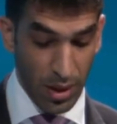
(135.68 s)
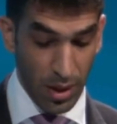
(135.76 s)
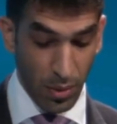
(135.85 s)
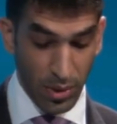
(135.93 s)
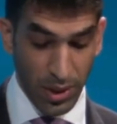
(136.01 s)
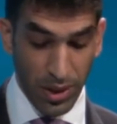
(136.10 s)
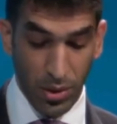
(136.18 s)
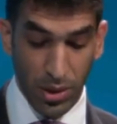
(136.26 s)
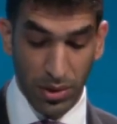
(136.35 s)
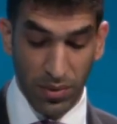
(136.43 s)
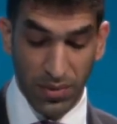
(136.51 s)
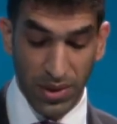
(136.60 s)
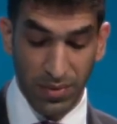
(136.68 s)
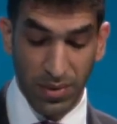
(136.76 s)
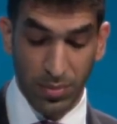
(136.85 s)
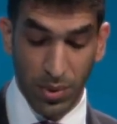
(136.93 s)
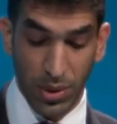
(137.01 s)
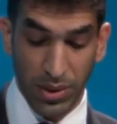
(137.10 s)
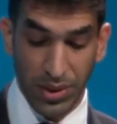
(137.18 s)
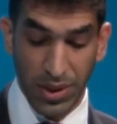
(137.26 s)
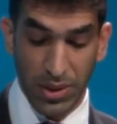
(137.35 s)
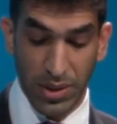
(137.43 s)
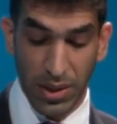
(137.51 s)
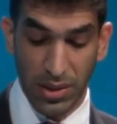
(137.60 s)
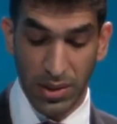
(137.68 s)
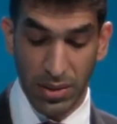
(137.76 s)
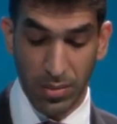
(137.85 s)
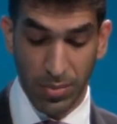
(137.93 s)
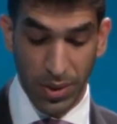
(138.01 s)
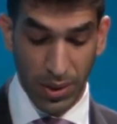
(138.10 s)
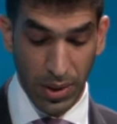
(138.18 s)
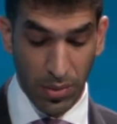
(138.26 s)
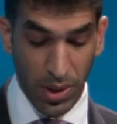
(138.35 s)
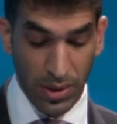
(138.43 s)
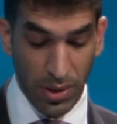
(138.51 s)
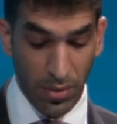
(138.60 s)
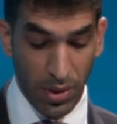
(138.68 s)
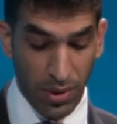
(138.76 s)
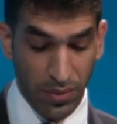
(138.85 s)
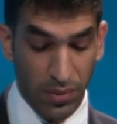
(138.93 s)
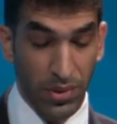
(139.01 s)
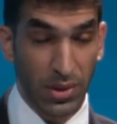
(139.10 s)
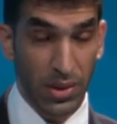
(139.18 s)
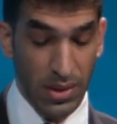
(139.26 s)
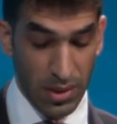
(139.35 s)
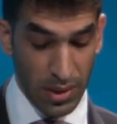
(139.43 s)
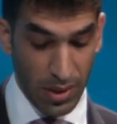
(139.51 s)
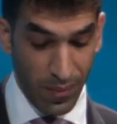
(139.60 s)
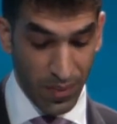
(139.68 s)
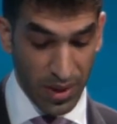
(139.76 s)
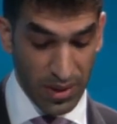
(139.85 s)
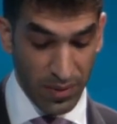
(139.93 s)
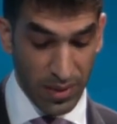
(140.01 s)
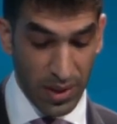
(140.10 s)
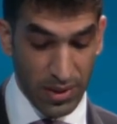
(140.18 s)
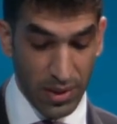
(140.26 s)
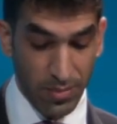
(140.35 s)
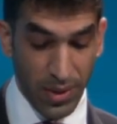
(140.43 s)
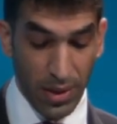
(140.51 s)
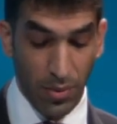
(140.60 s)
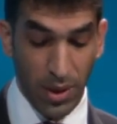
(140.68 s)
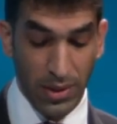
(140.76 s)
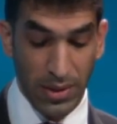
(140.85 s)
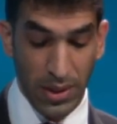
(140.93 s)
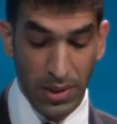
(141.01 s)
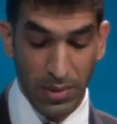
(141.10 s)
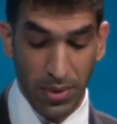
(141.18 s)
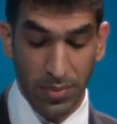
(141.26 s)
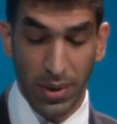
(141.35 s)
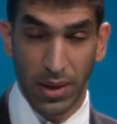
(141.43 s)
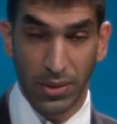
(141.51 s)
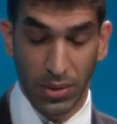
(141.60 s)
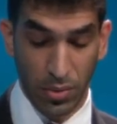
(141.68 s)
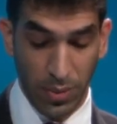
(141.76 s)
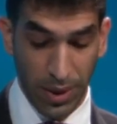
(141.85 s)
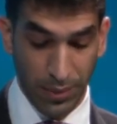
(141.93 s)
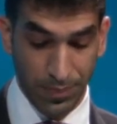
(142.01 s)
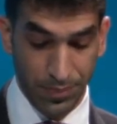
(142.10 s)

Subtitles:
with a record of 7.3 cents per kilowatt hour for 700 megawatt CSP plant in Dubai.